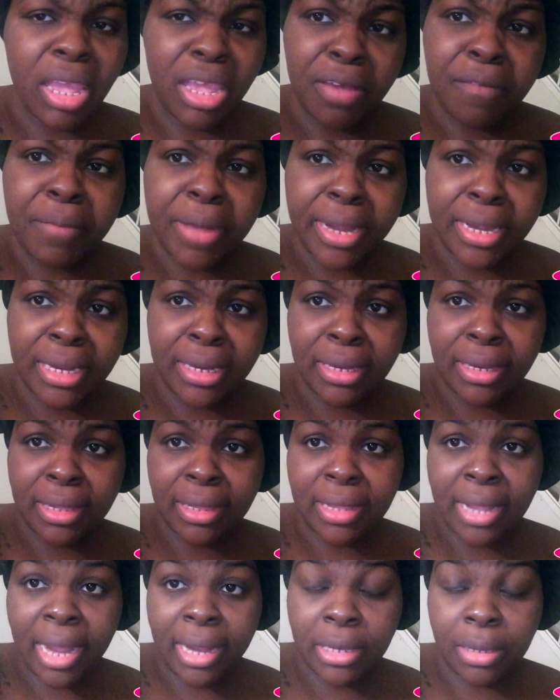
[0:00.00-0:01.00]
if I didn't
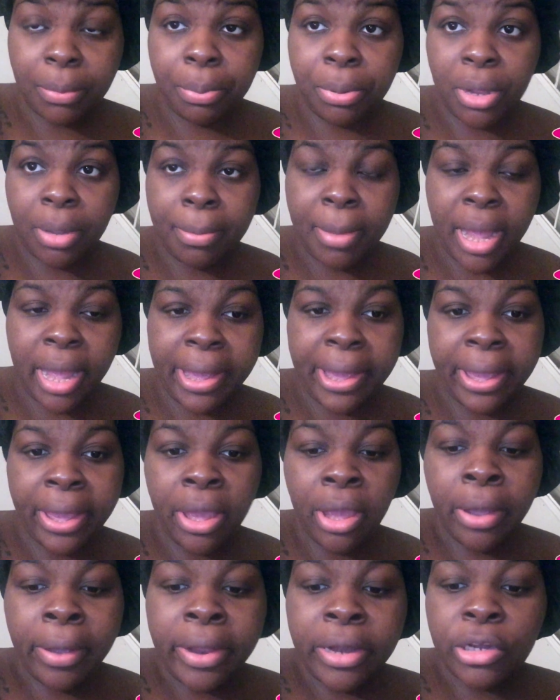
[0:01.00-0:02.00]
decide to put my
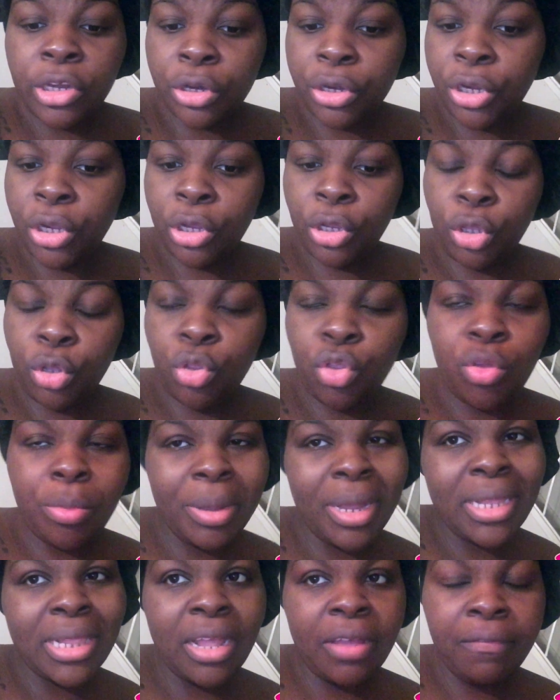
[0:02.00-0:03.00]
journey on YouTube
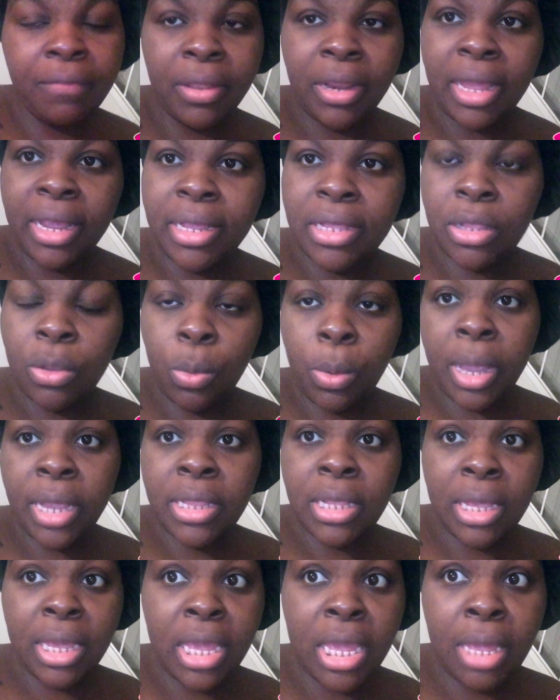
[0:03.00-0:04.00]
because I feel like it's a
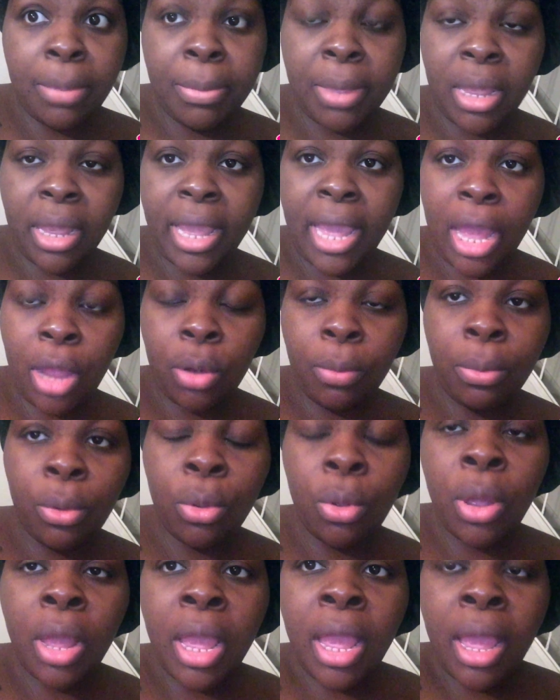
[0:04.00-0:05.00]
way to keep me
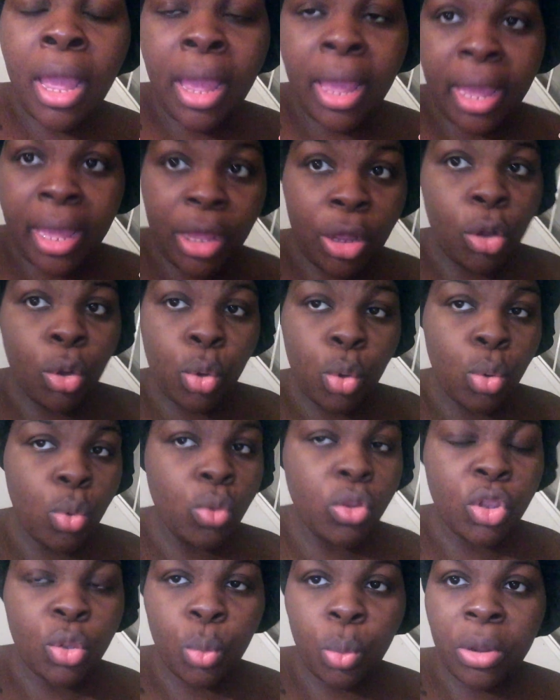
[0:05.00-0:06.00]
accountable in
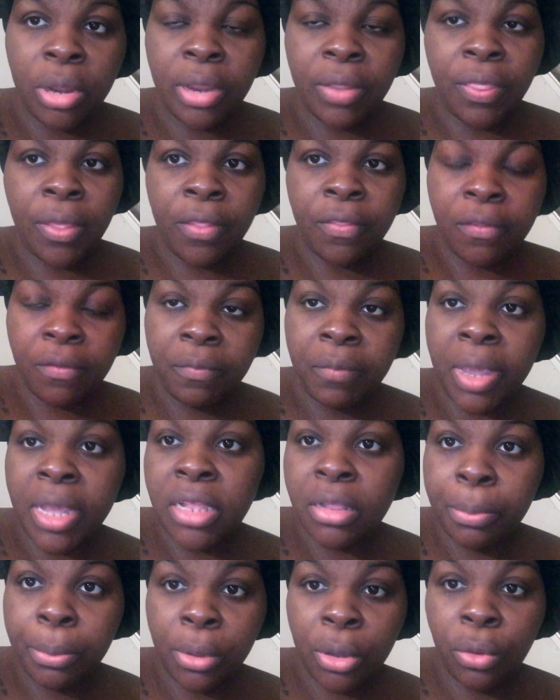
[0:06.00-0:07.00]
cahoots with the
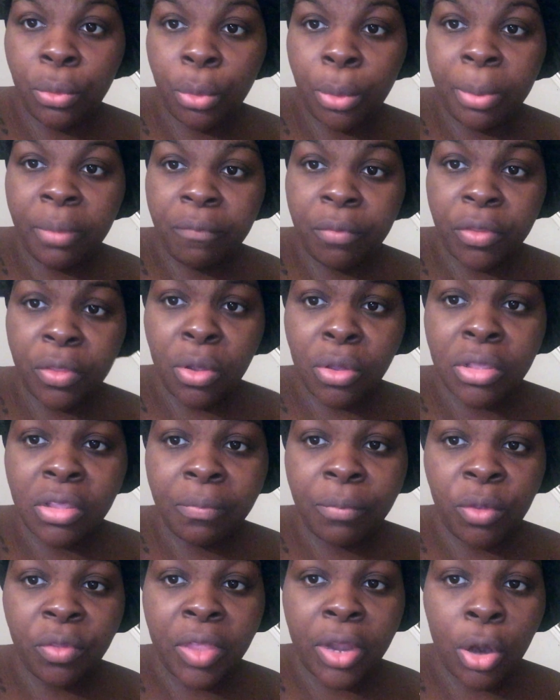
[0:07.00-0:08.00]
Facebook group. And for those
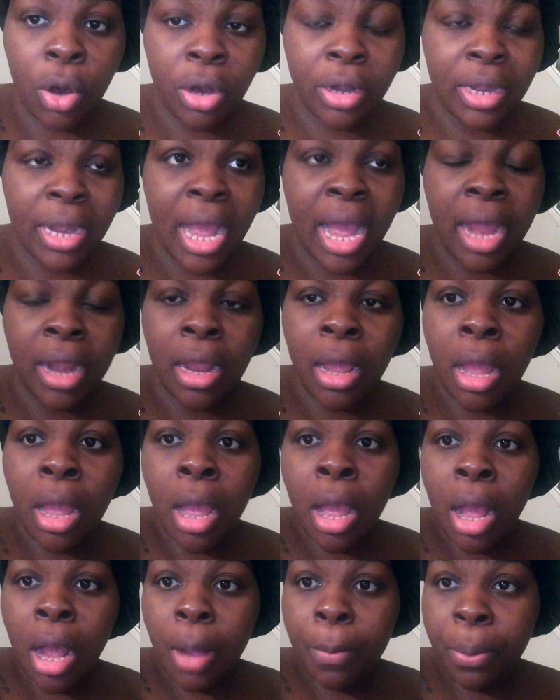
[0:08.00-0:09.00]
of you that are not
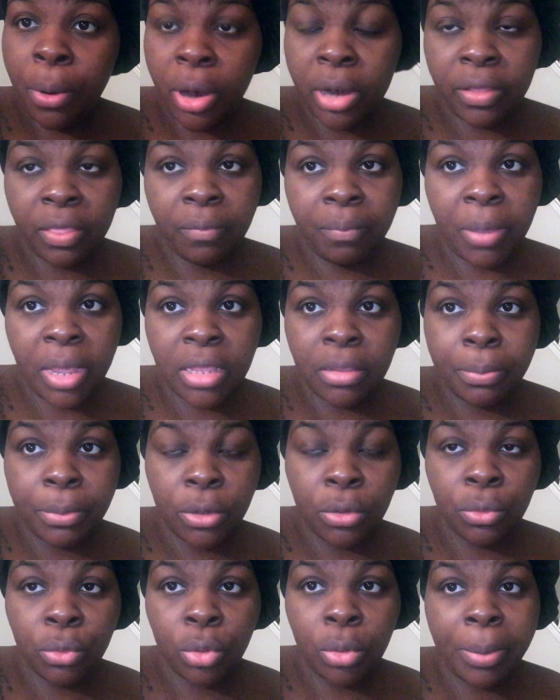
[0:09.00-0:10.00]
a part of the
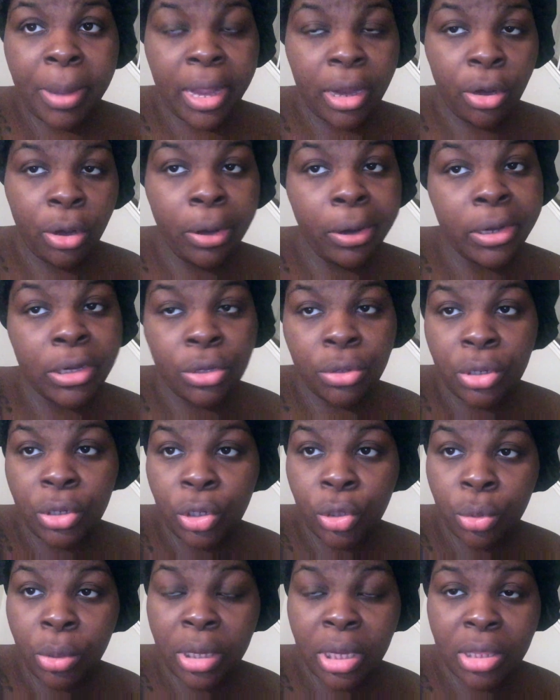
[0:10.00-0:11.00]
Facebook group, I encourage you to
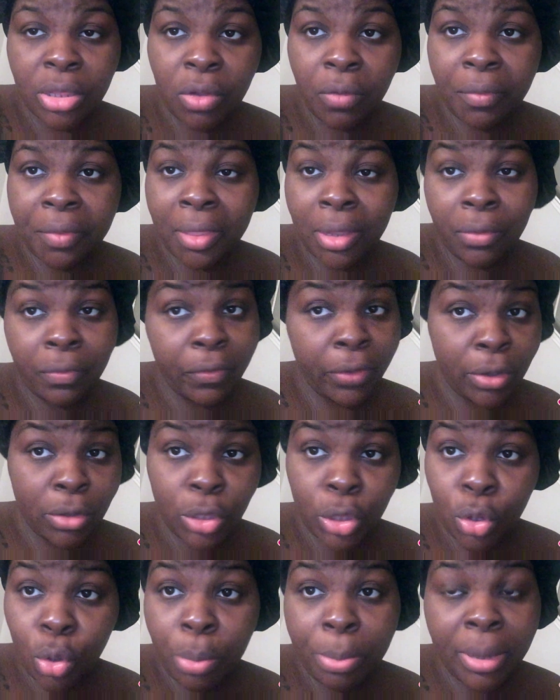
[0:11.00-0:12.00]
join us over there.
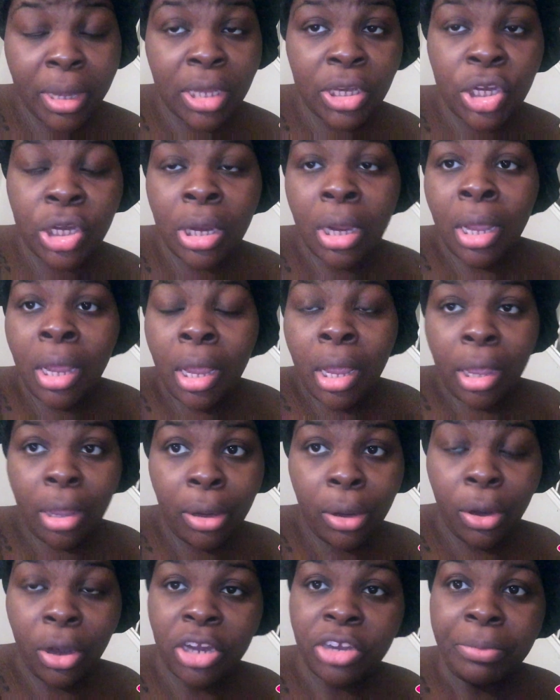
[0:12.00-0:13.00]
There's so much
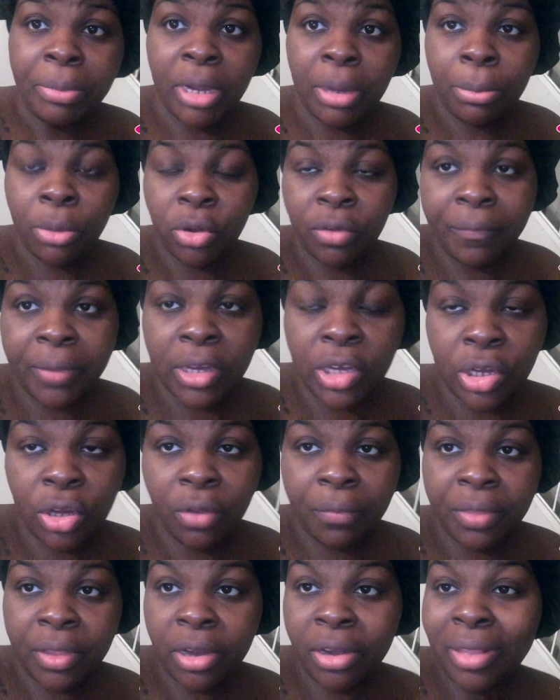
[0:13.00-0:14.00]
encouragement and motivation
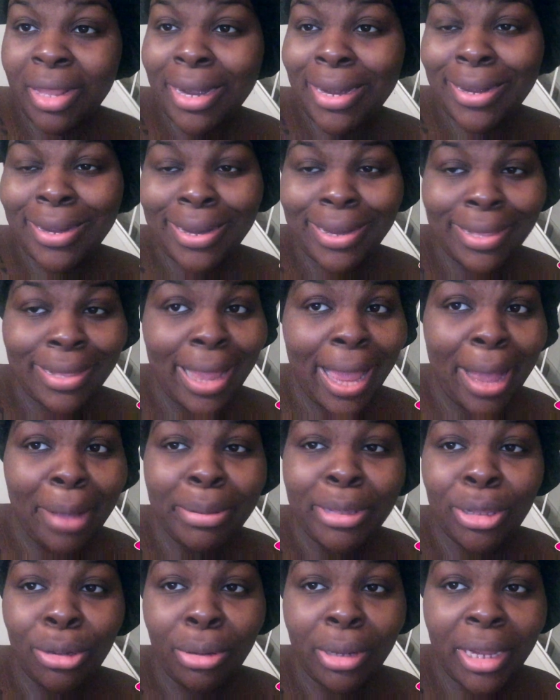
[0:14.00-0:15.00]
over there that it is
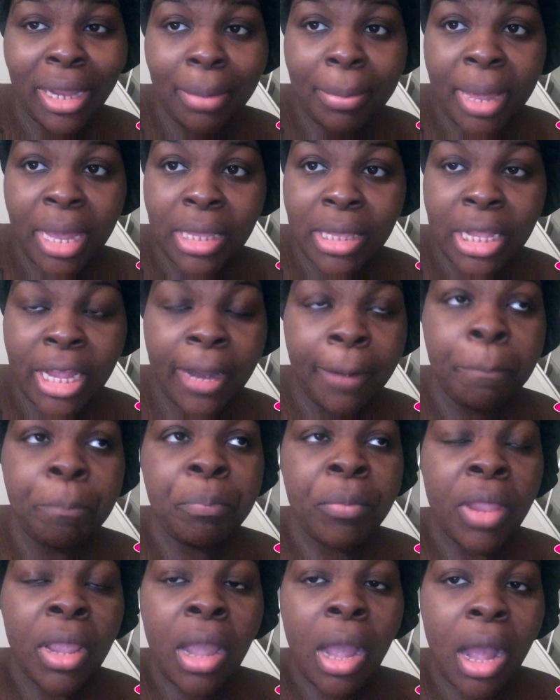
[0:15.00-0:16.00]
absolutely amazing.
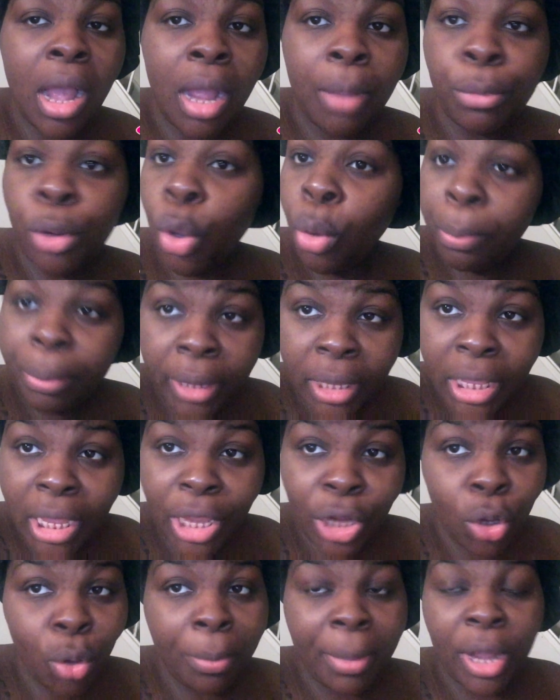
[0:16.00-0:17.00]
Um, no
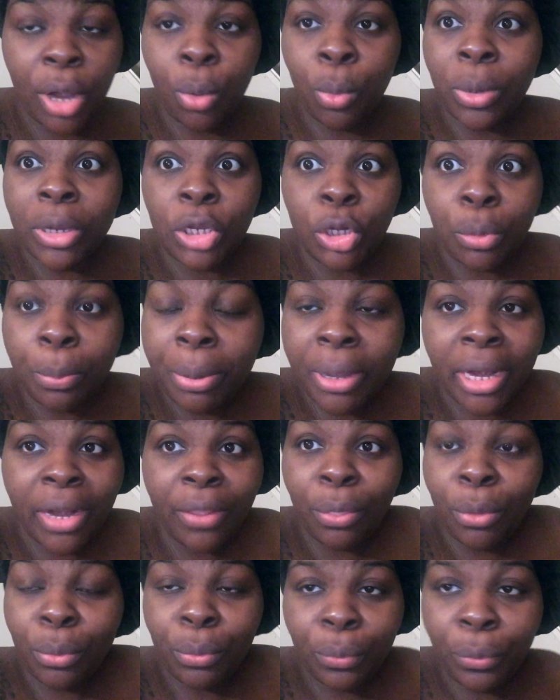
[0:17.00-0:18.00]
bullying, no matter what you put
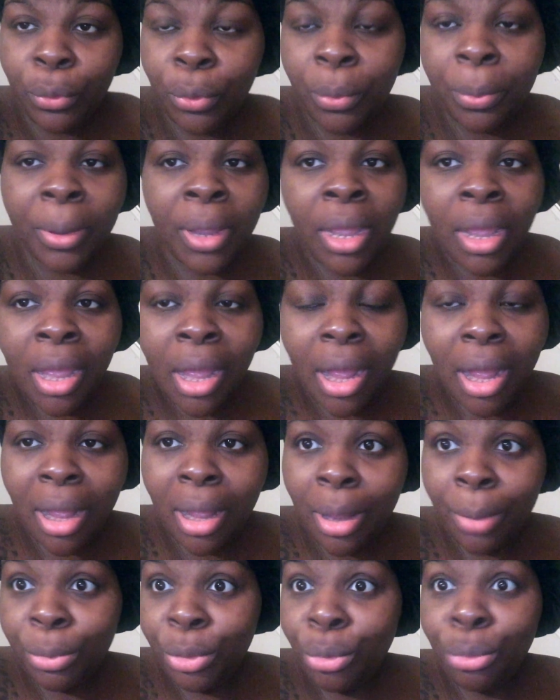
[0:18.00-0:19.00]
in the group,
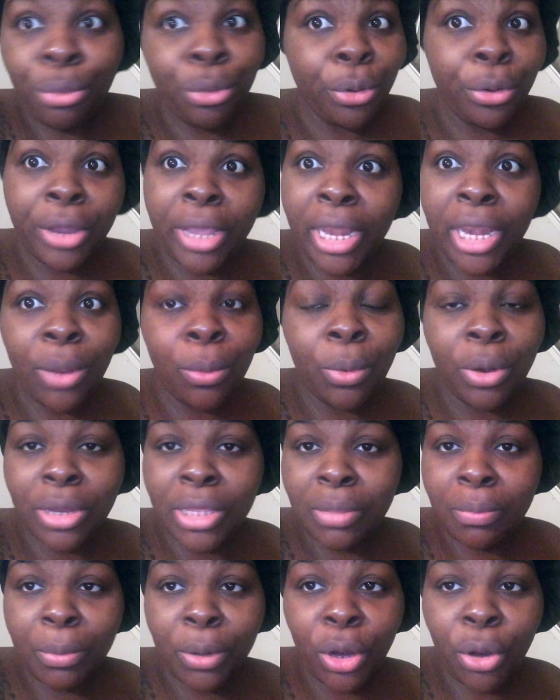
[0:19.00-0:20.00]
um, you, you're getting
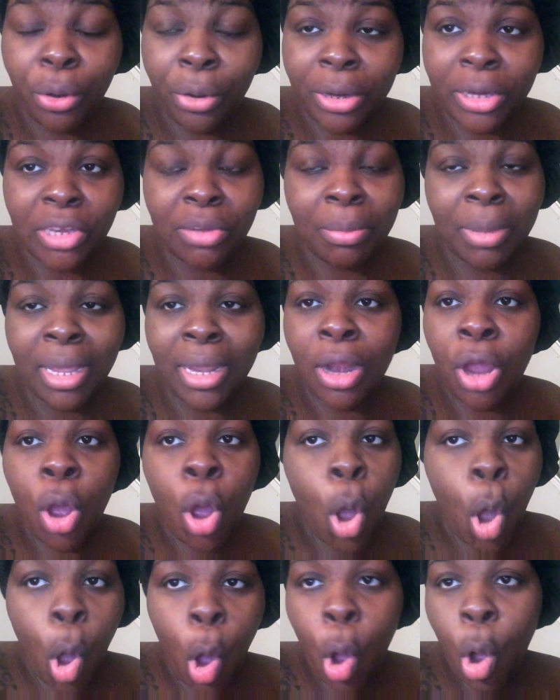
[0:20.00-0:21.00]
words of encouragement
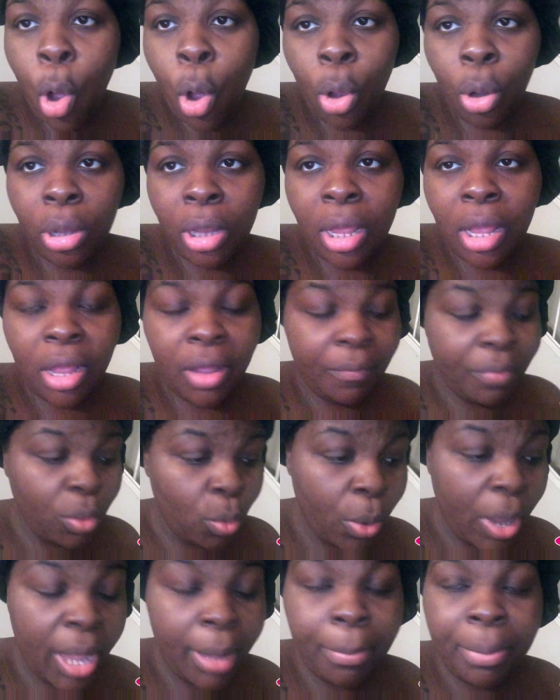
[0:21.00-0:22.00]
all of
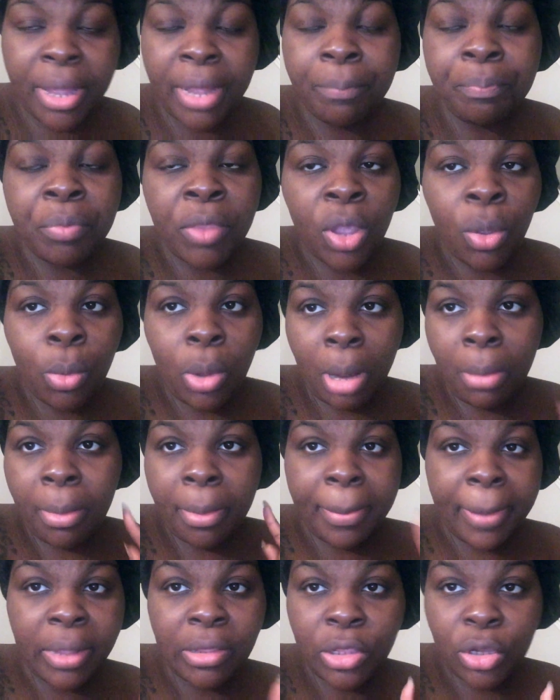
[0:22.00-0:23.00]
the way. But what I'm
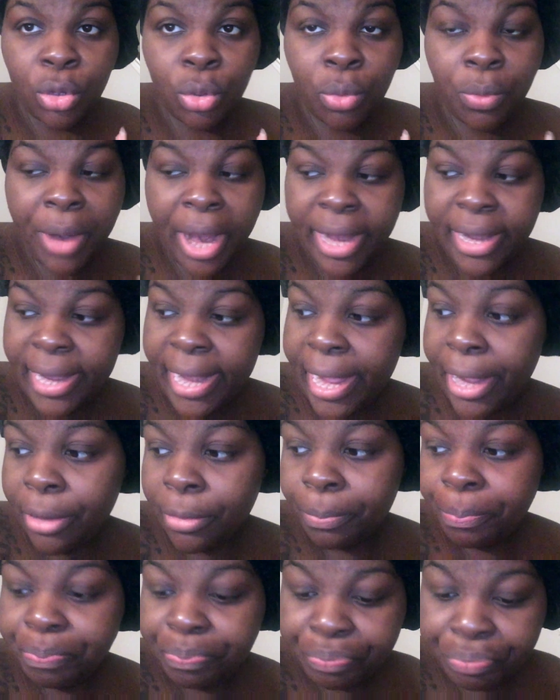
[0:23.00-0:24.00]
about to do right
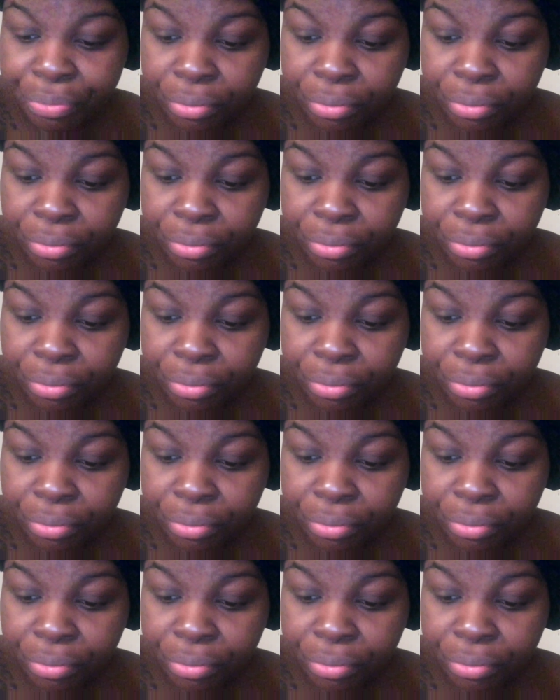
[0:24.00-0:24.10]
now